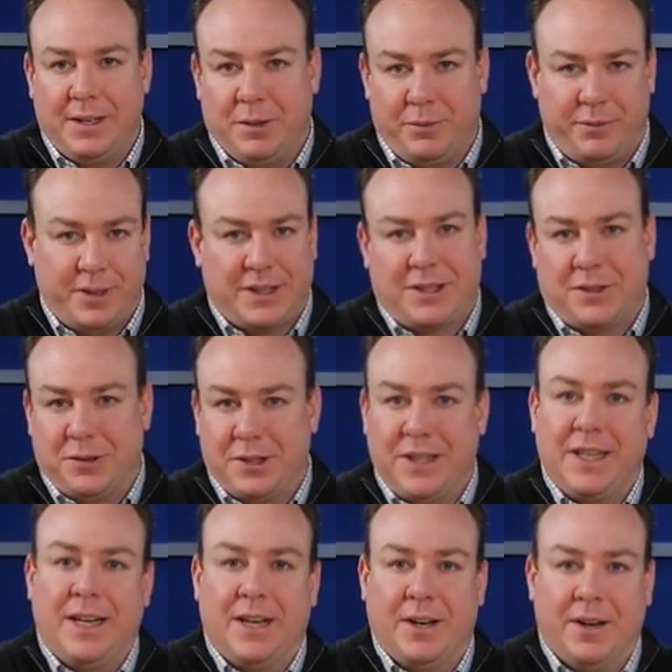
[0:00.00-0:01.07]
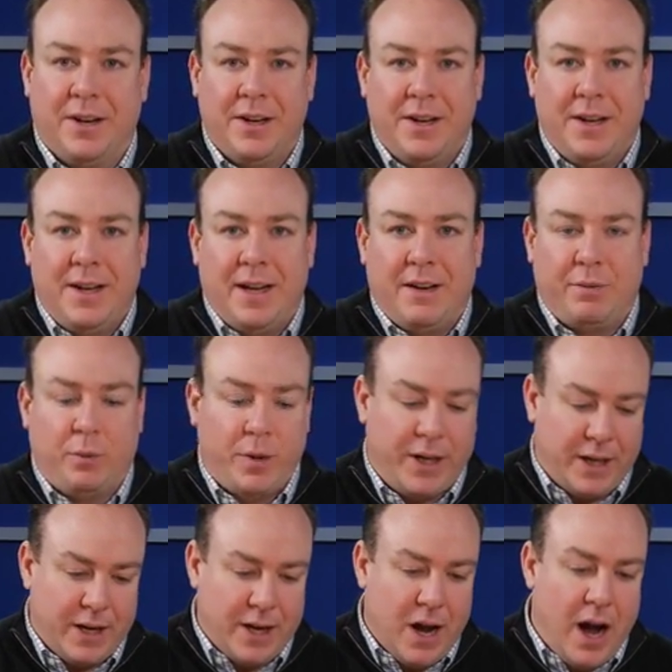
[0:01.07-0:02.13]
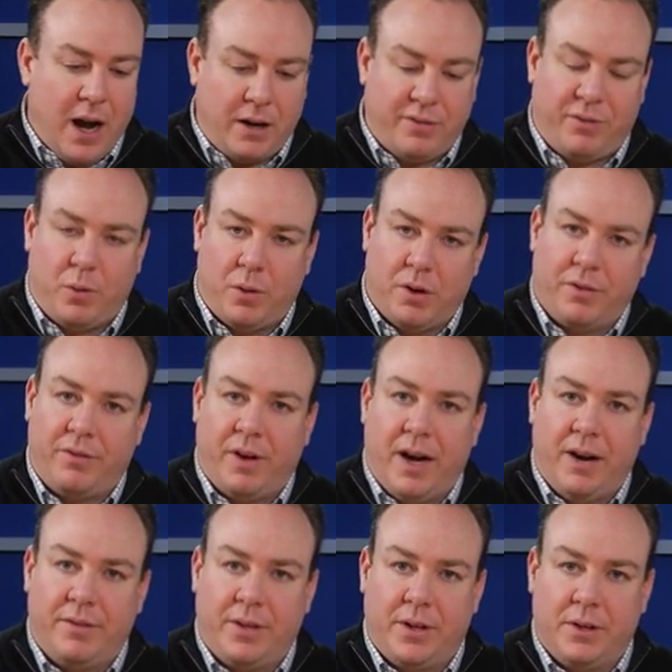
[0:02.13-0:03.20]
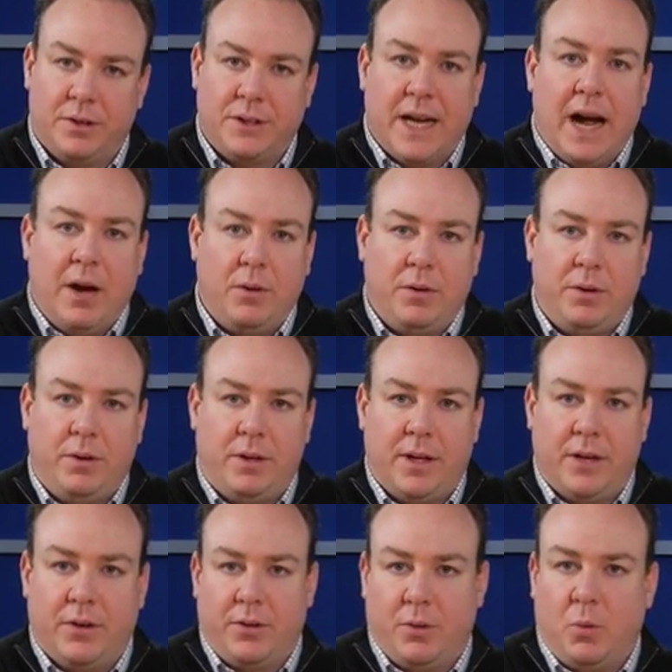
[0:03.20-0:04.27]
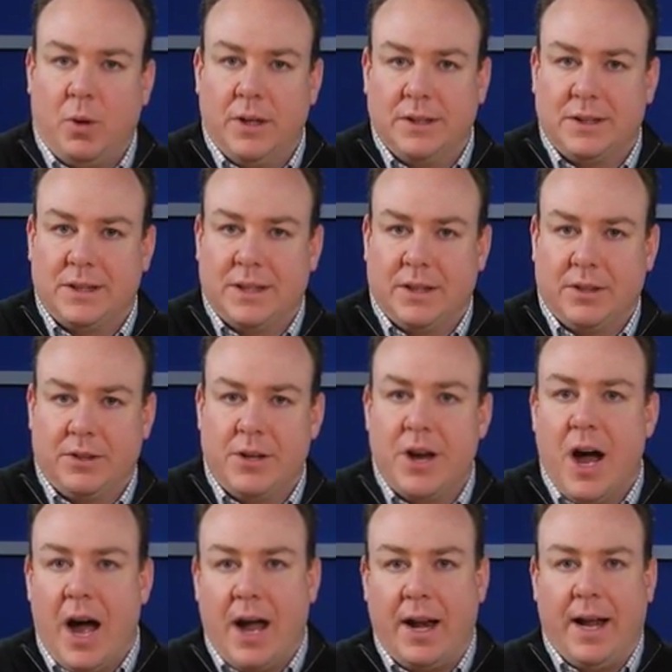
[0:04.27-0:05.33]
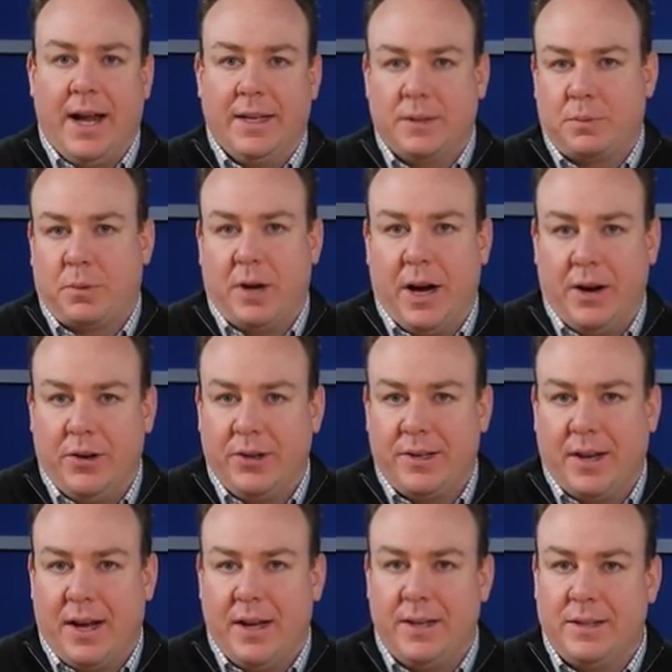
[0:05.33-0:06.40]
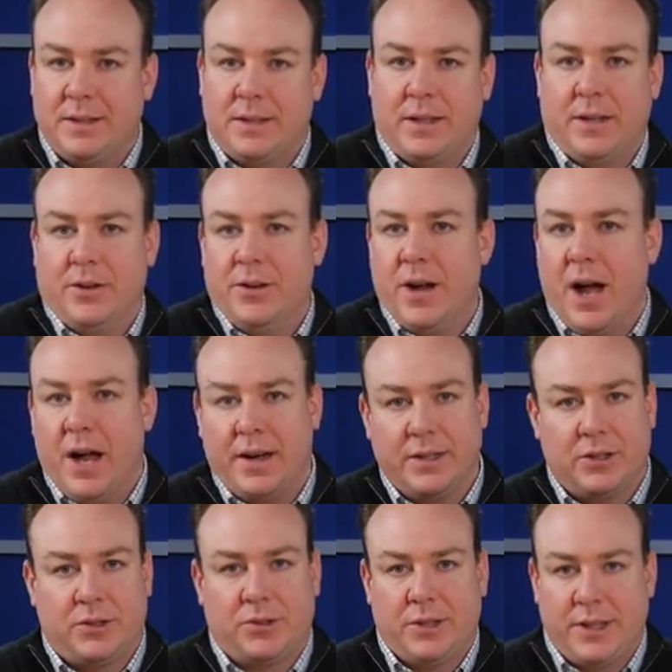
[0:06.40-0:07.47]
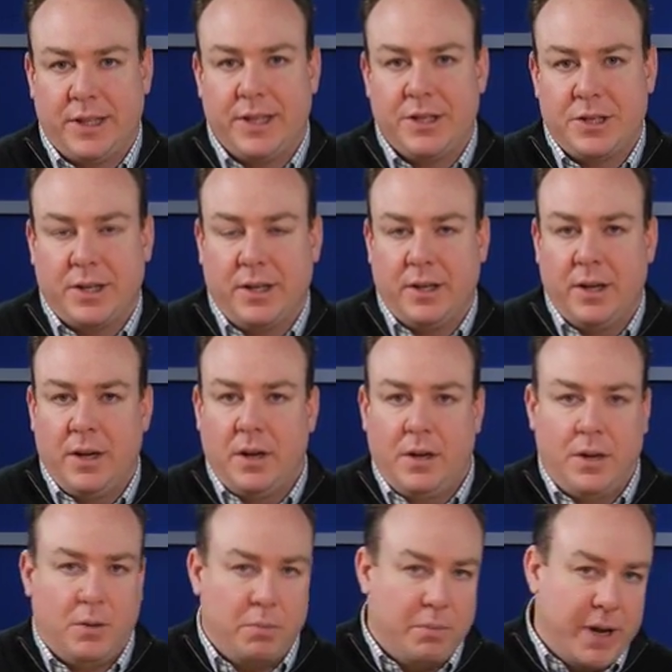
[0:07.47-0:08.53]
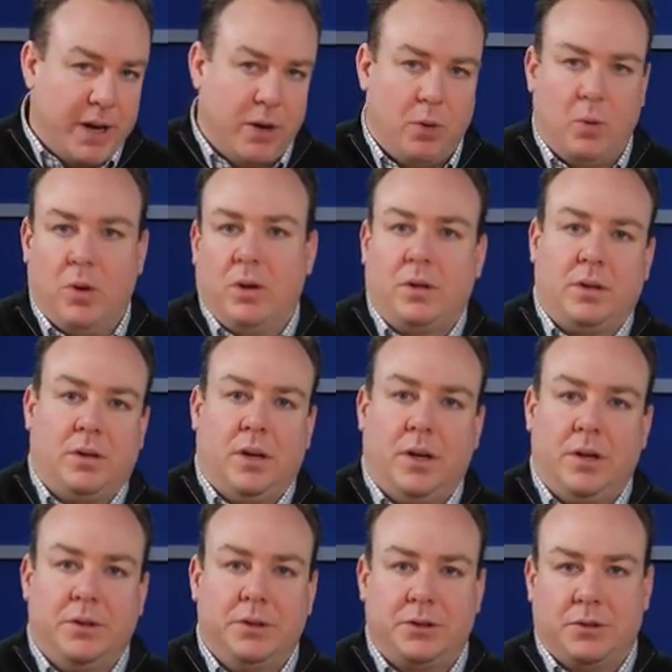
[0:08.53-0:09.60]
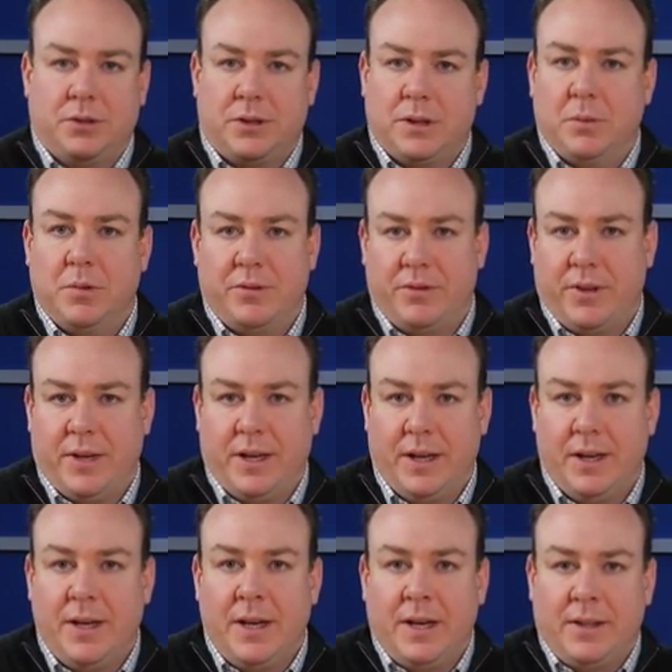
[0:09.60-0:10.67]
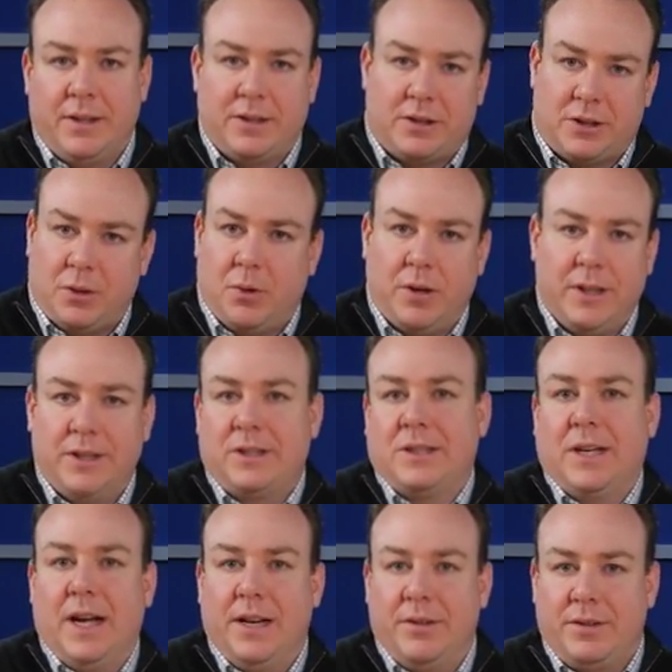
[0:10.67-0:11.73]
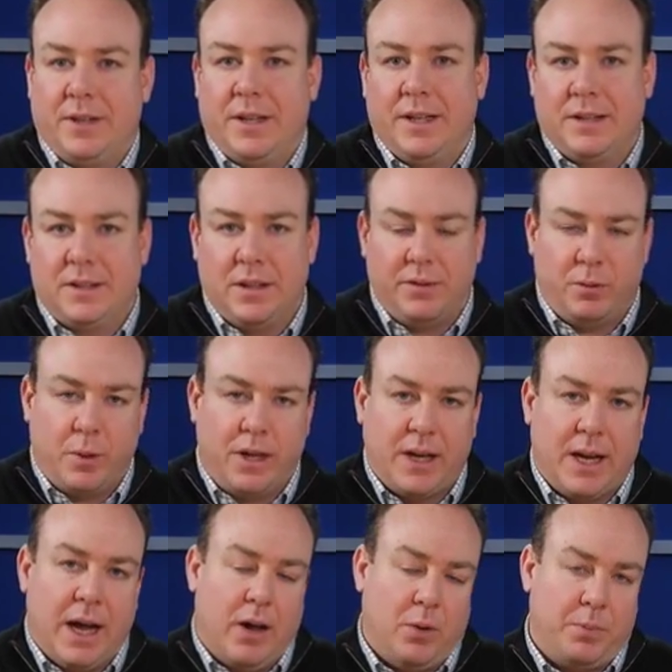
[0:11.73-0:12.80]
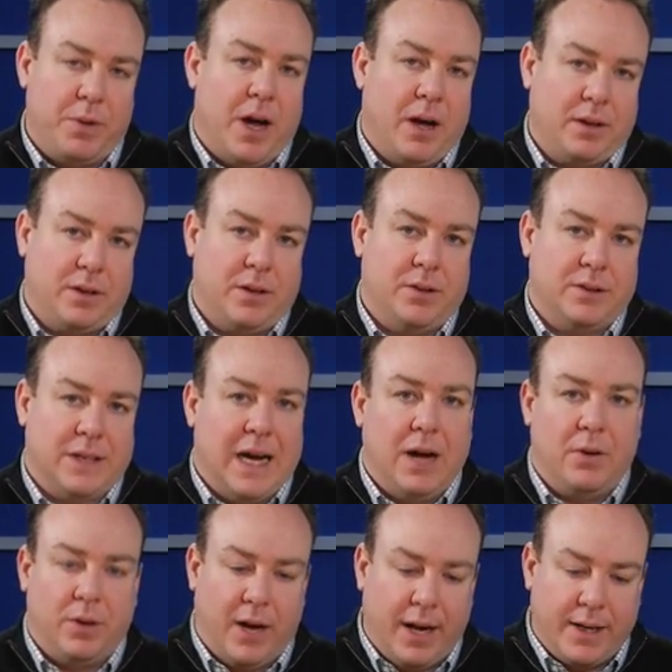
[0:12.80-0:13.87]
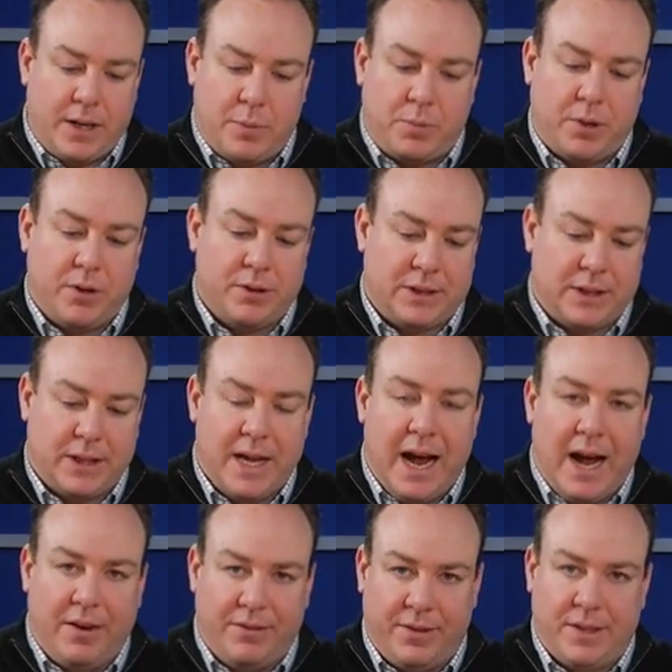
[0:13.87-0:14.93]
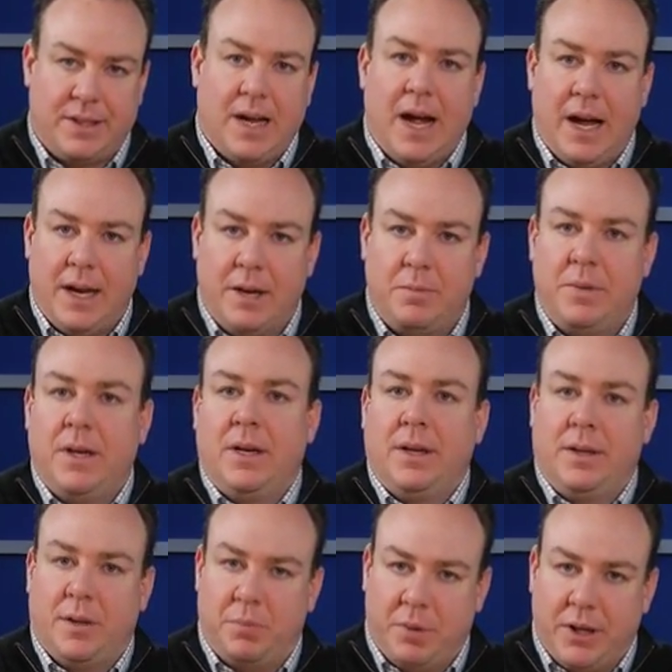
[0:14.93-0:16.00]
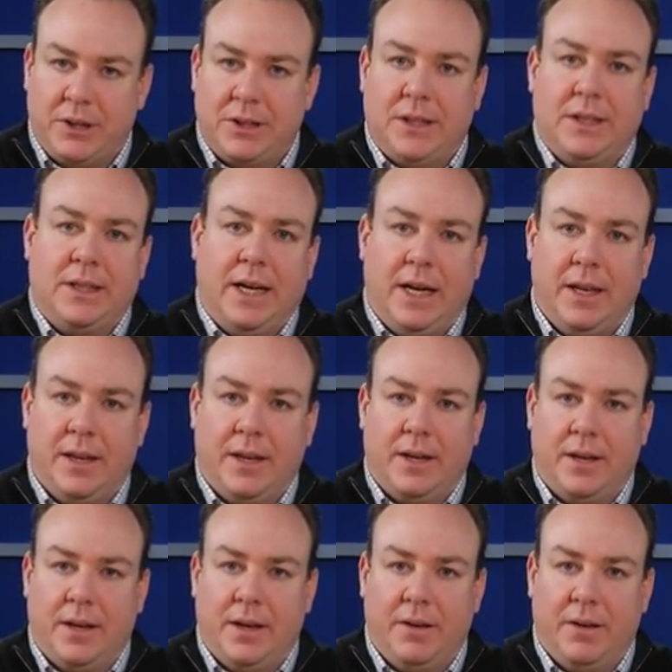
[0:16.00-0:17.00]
fiscal year, if we can knock 4 or 5 of those out that are the ones that are not as prioritized, that are not as strategic, mail workloads or some of the storage side of things, if we can help knock those out, IT pros then have the time, the budget, and the